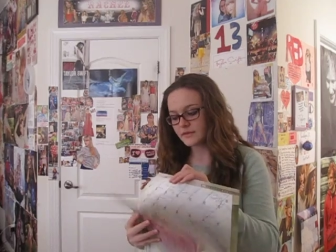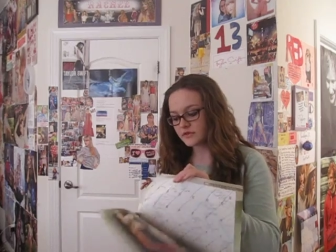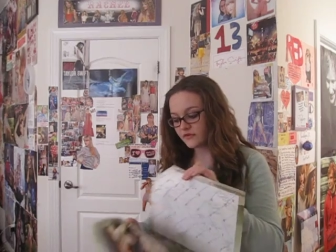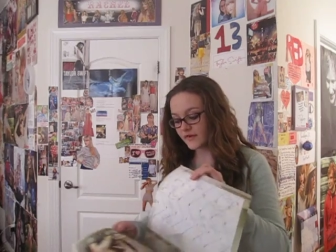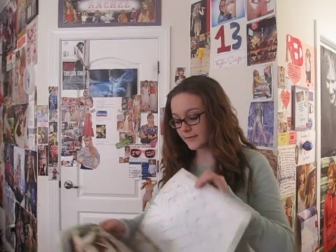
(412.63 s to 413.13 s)

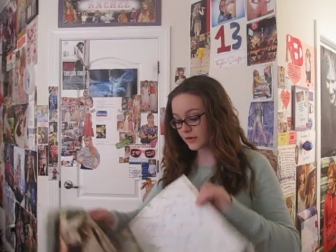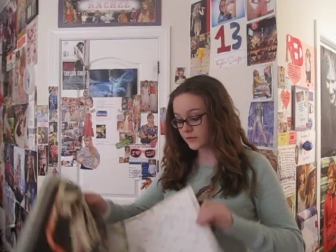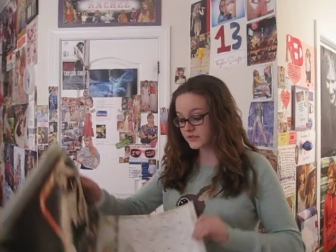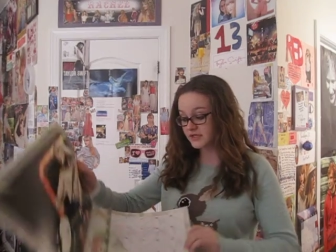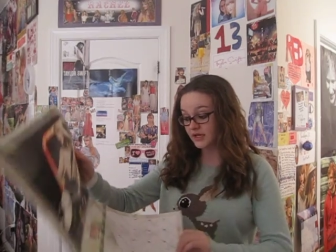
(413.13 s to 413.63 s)
November
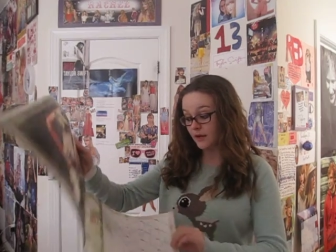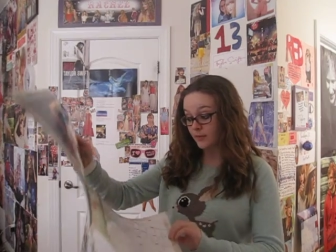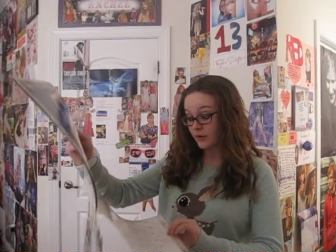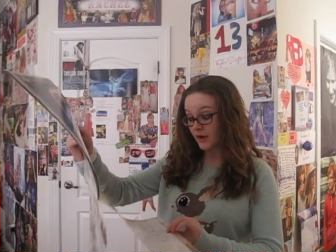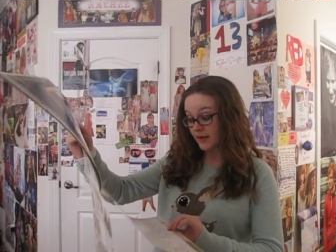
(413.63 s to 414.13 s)
was like a
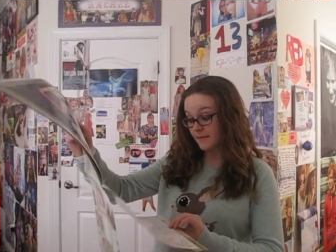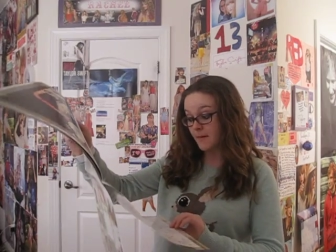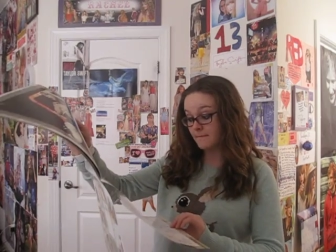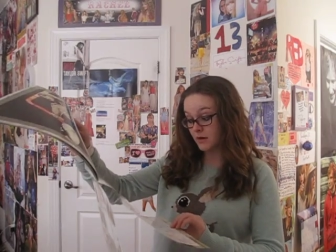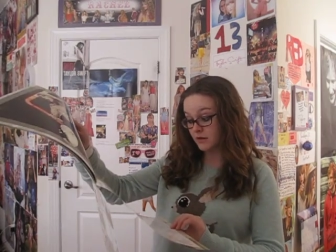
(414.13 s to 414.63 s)
prime
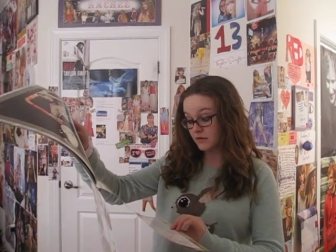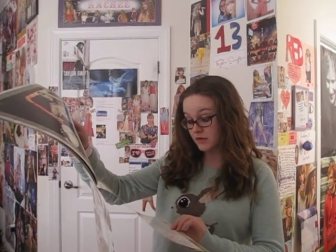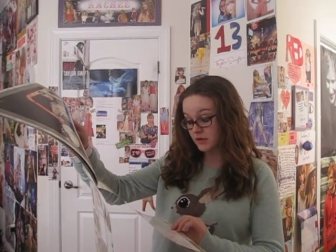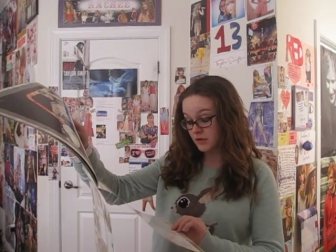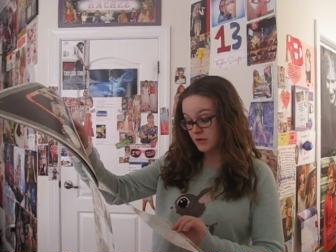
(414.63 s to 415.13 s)
month.
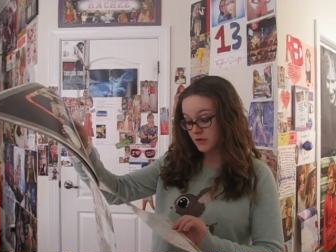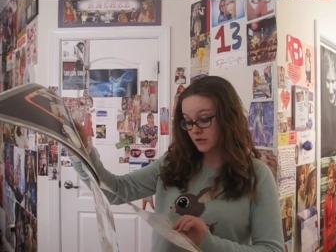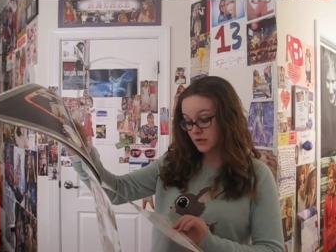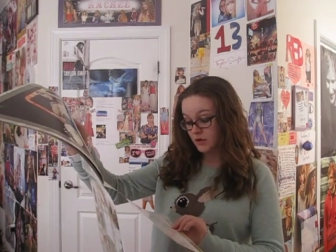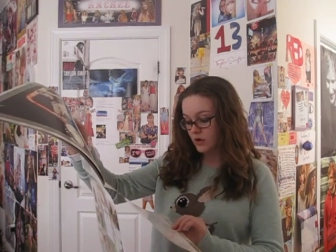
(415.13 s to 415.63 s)

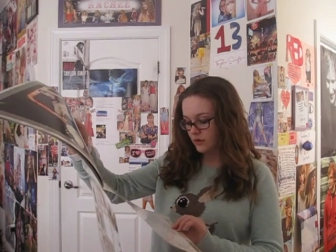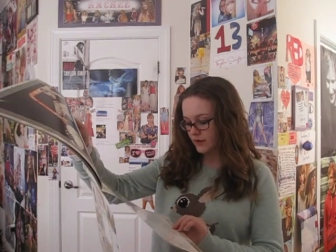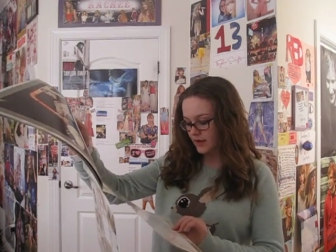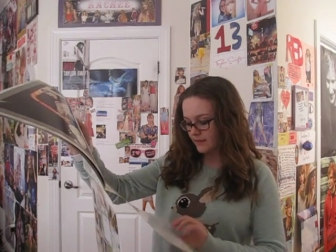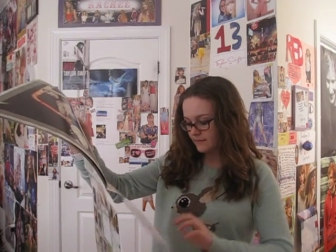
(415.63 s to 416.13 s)

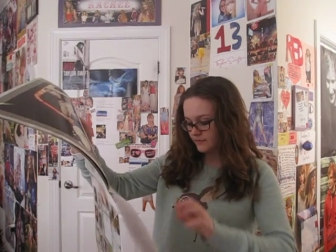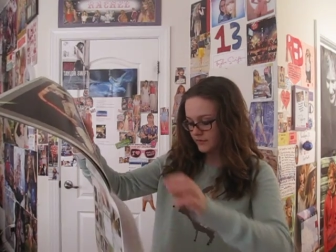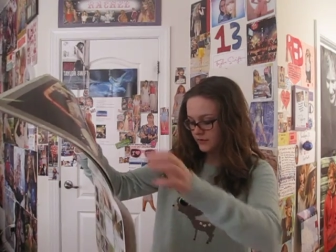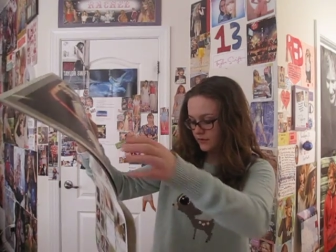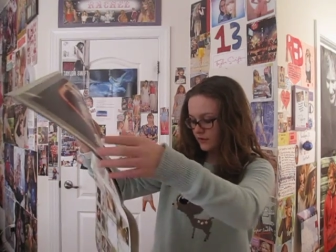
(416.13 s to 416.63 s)
Okay,
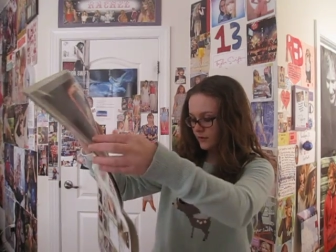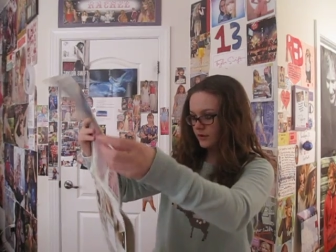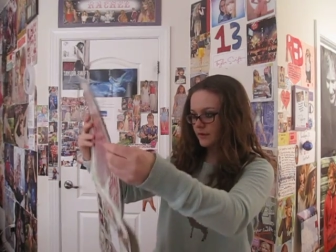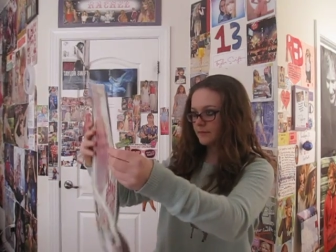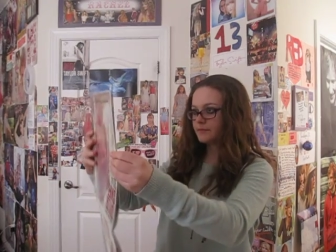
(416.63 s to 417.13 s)

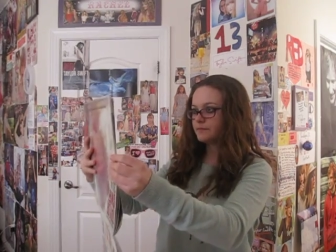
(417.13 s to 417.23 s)
hold on.